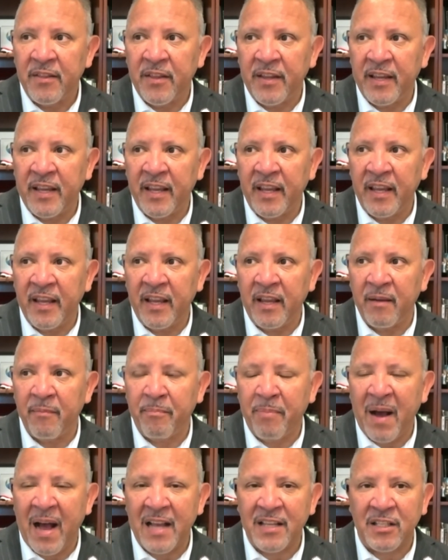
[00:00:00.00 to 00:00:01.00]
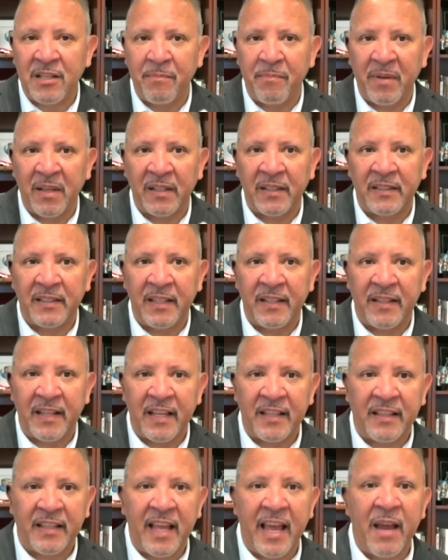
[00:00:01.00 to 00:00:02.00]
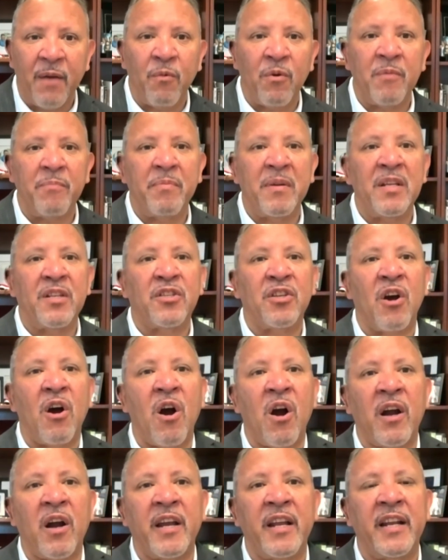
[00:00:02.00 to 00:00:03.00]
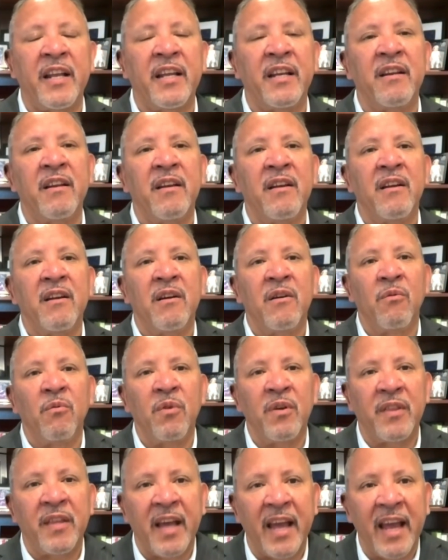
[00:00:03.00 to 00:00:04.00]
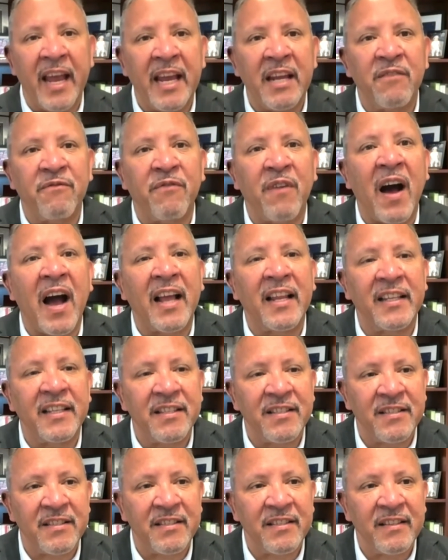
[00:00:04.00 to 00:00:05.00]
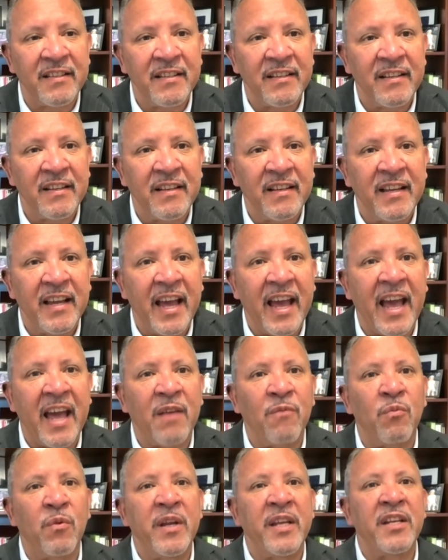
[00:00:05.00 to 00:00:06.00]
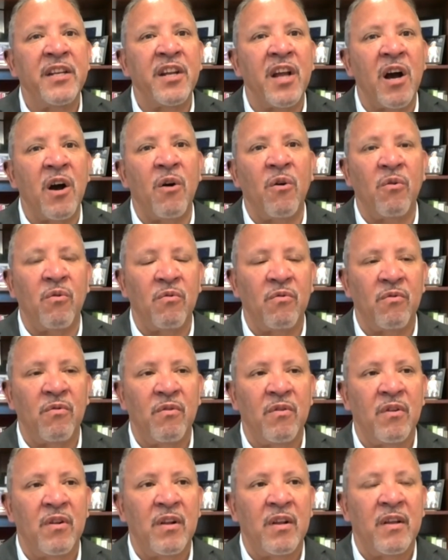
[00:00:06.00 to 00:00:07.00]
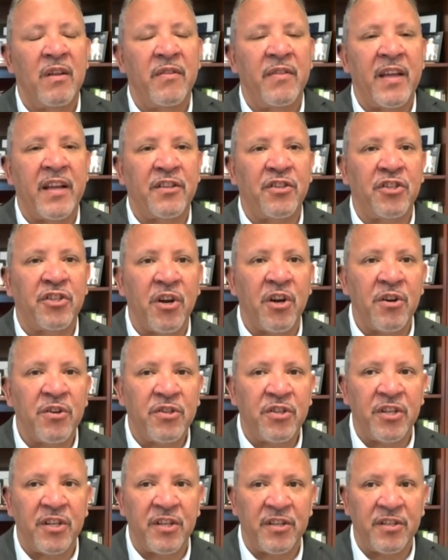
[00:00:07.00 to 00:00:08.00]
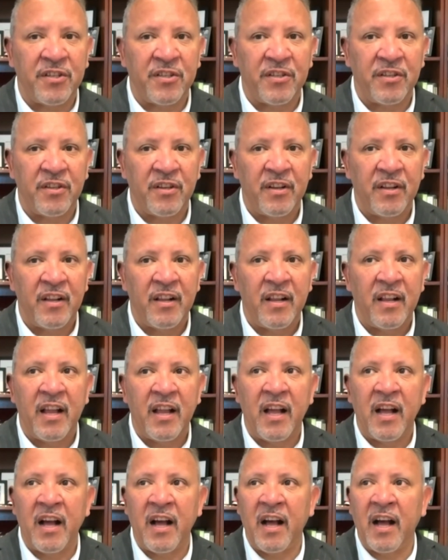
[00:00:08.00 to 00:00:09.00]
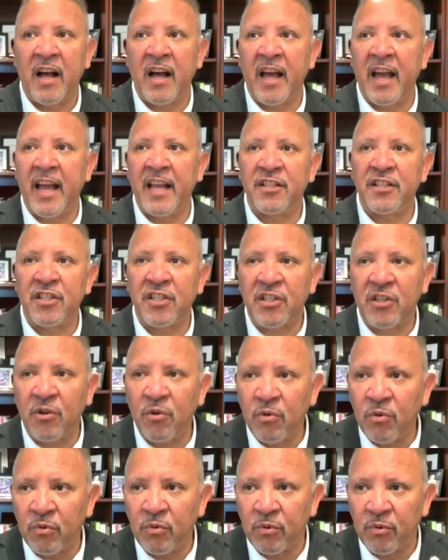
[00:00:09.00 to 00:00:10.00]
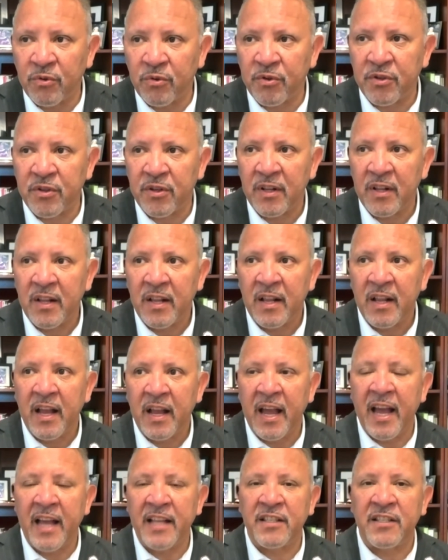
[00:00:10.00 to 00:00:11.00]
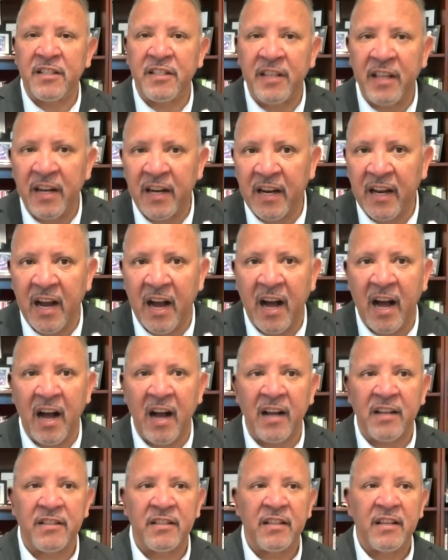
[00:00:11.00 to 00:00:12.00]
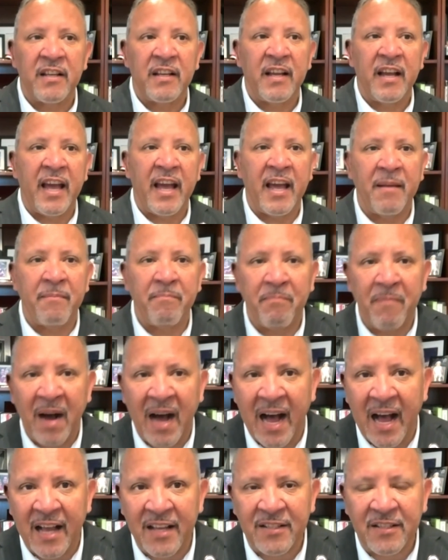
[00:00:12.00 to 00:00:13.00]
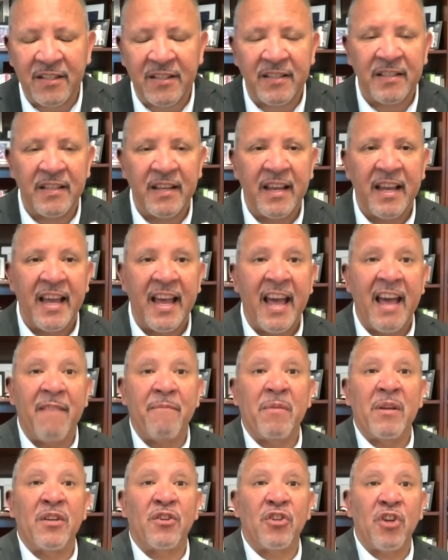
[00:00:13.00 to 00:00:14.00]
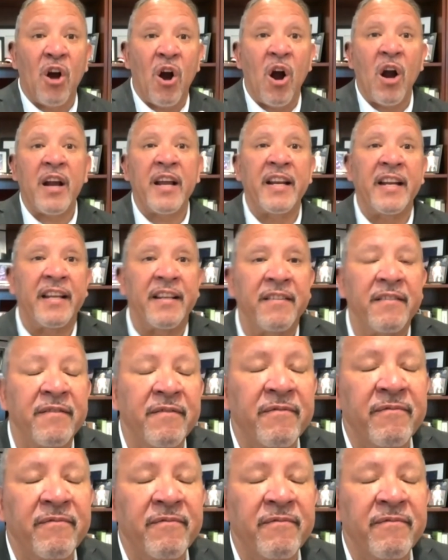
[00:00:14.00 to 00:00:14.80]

the possibility that they would be targeted with hate violence. And we know that churches uh, and schools and synagogues and mosques have been targeted